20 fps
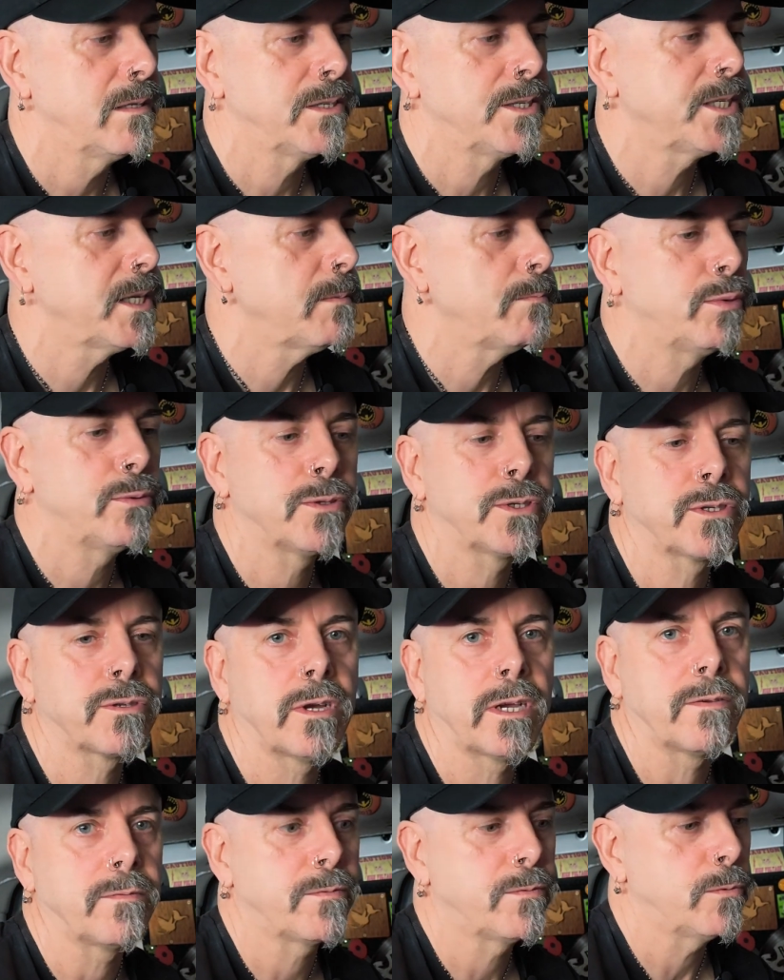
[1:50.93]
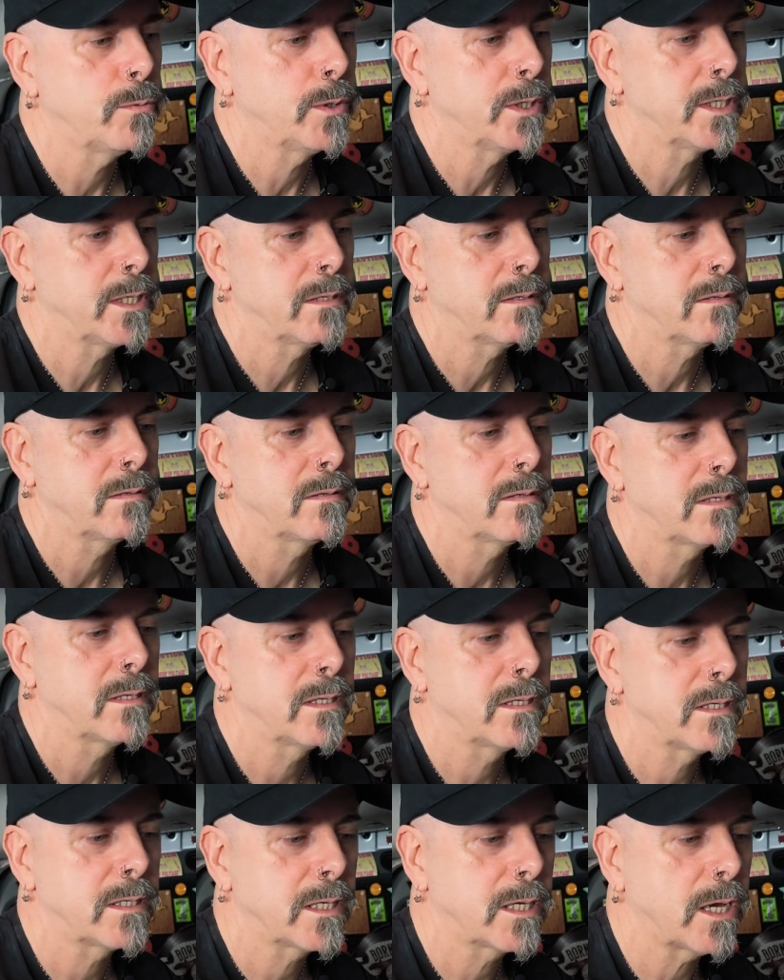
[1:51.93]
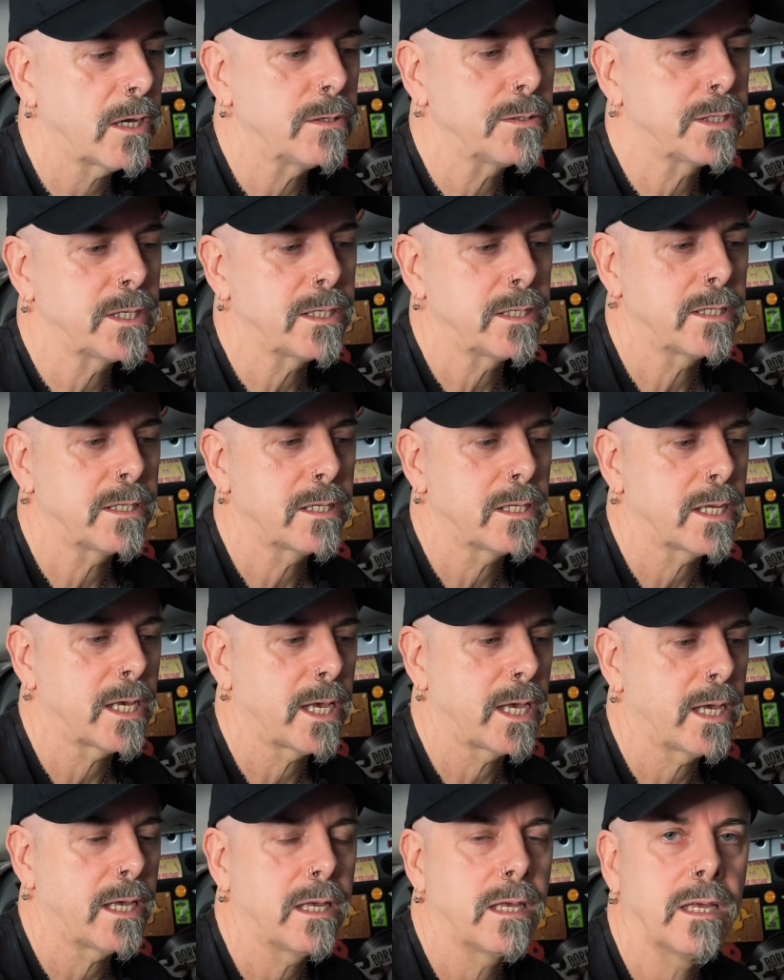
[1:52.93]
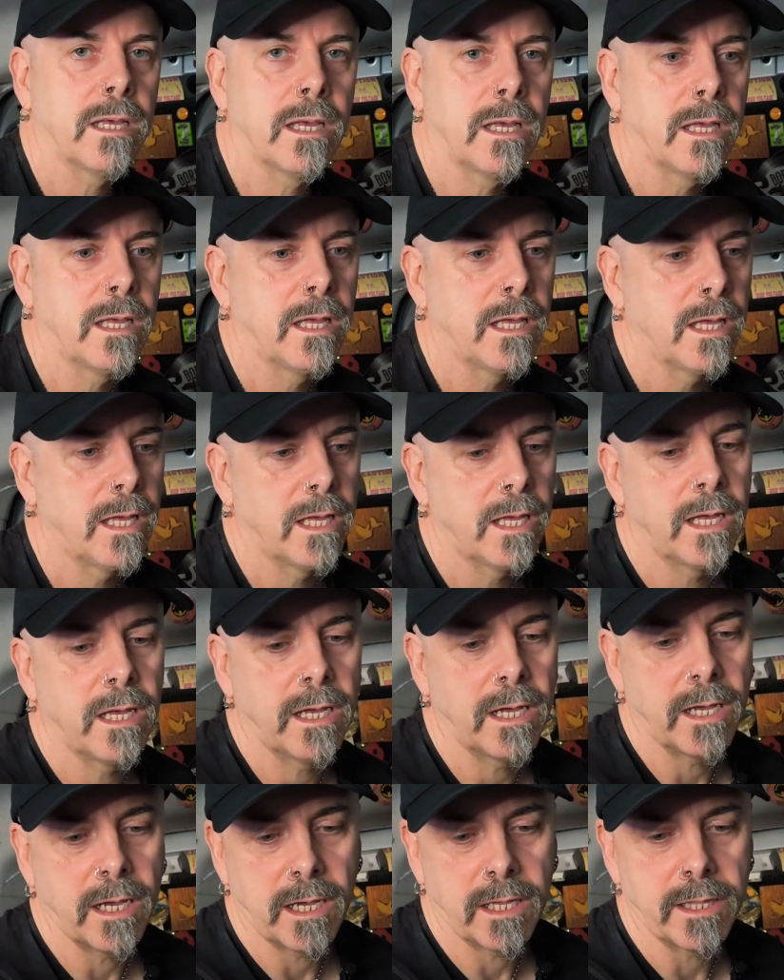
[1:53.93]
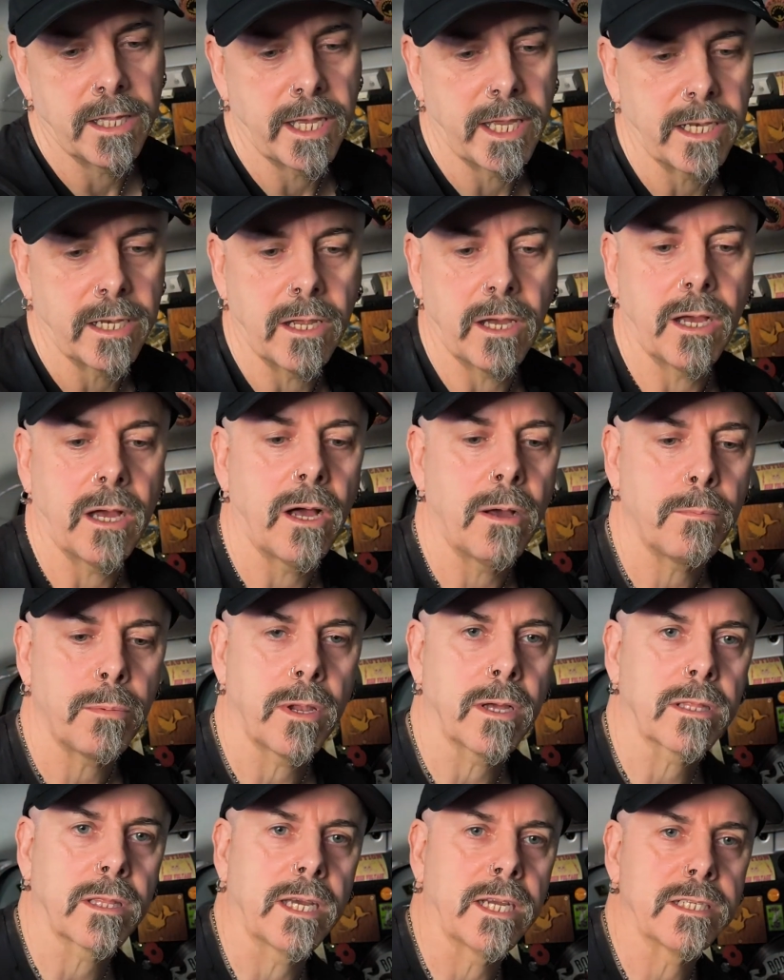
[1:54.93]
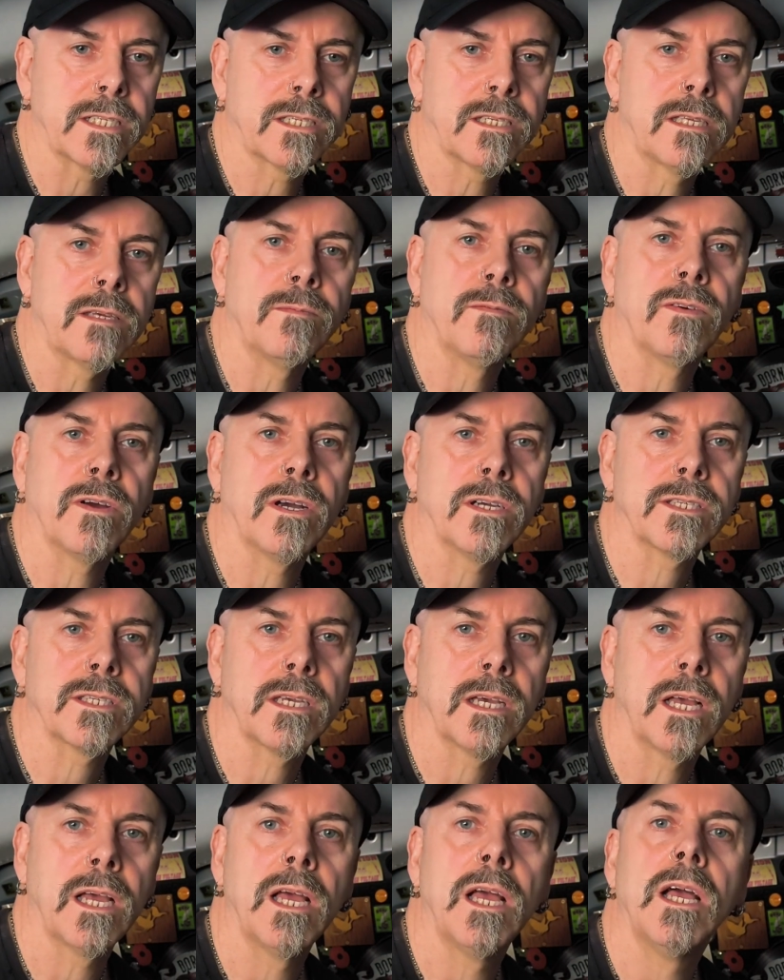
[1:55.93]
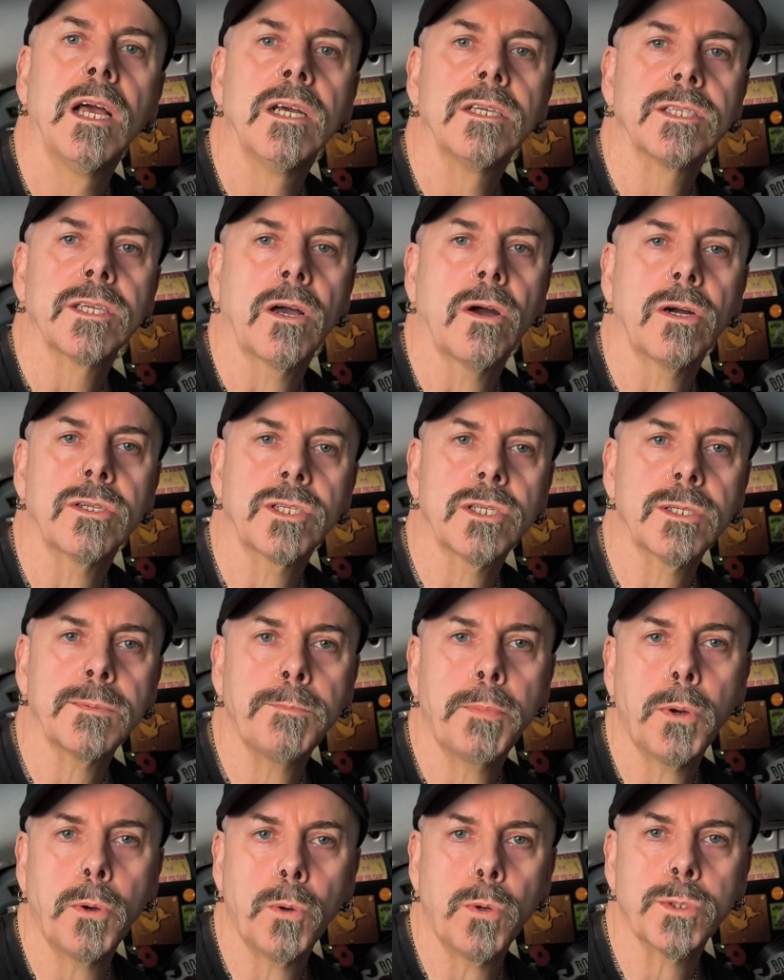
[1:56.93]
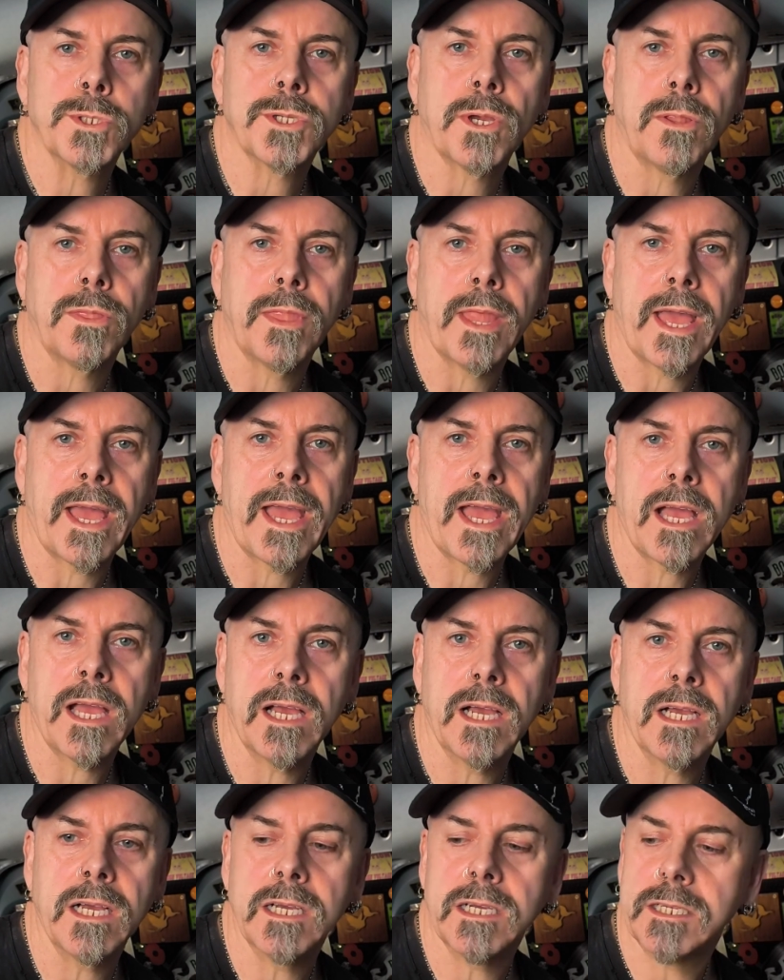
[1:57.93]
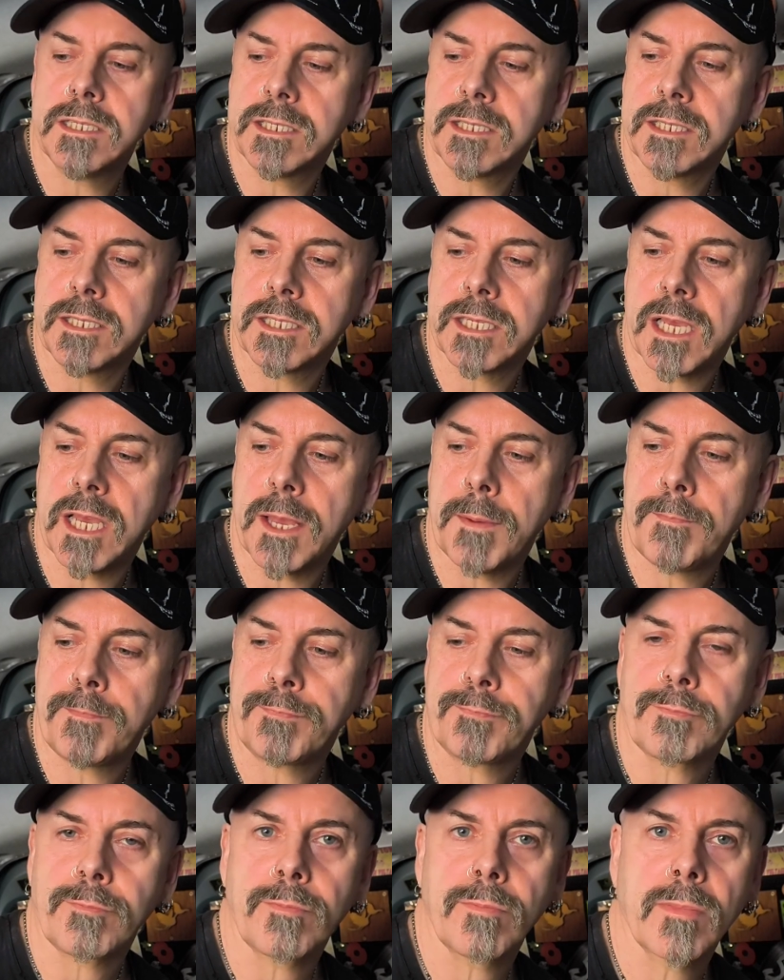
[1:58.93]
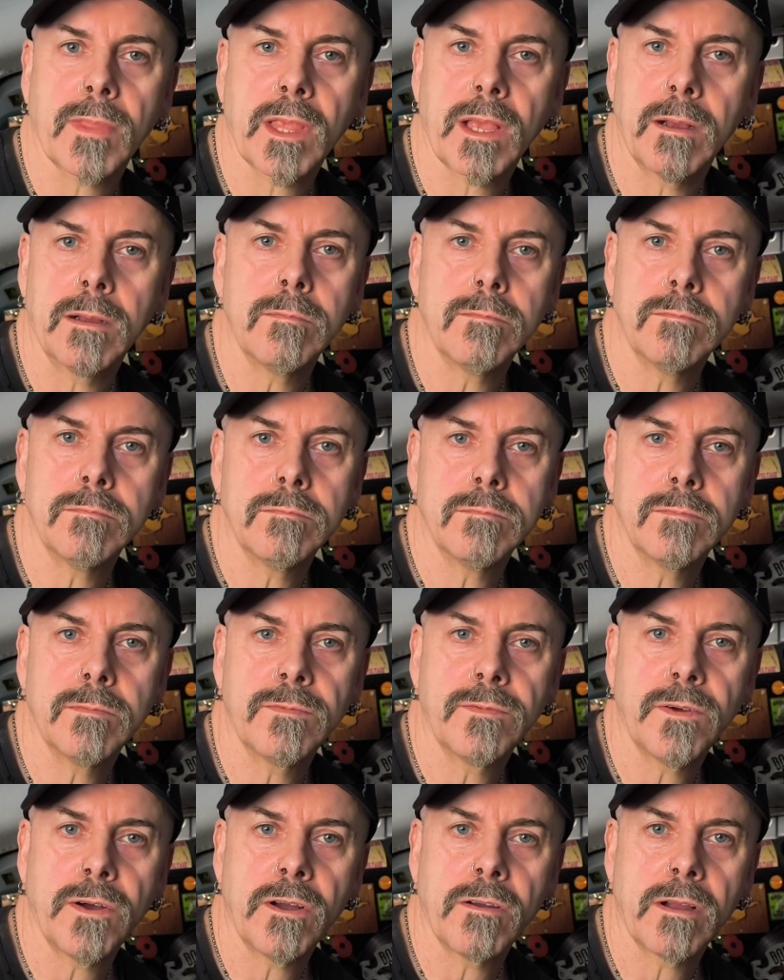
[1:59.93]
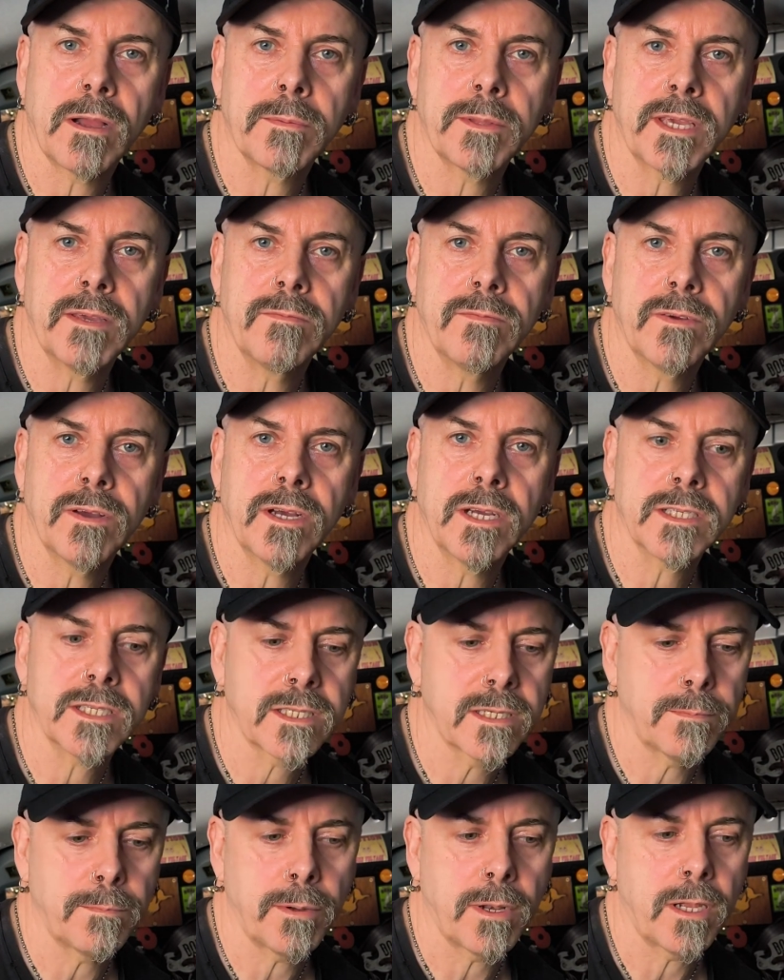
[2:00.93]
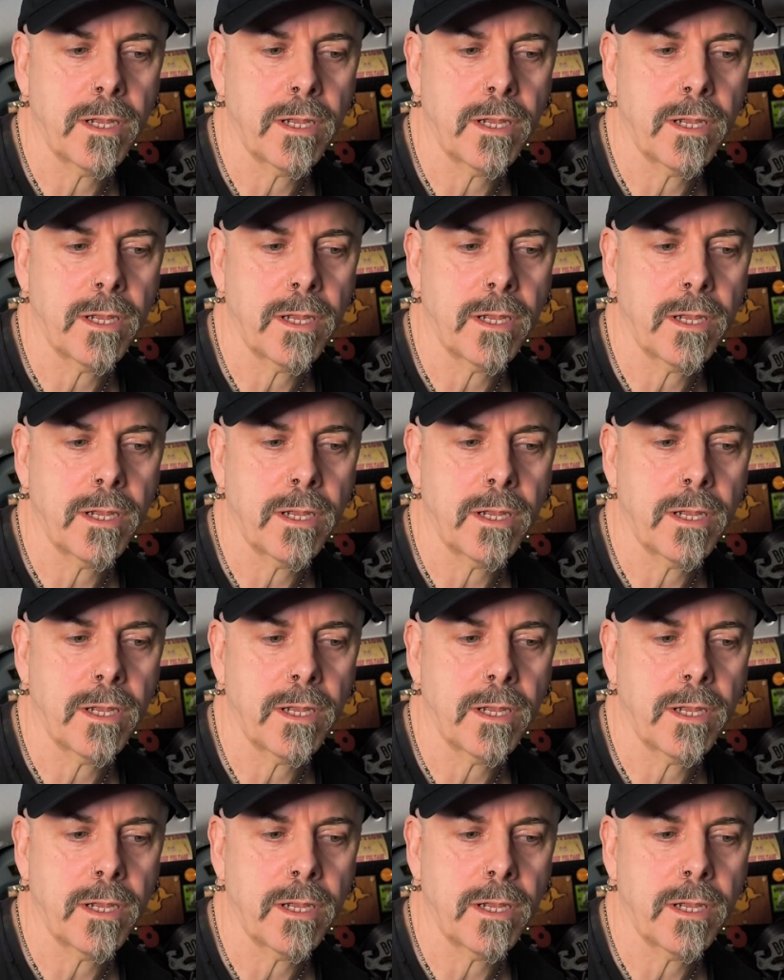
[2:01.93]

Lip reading: simple, straightforward, goes into there, and then plug that into the inverter. So I just pause on that and fire up the inverter,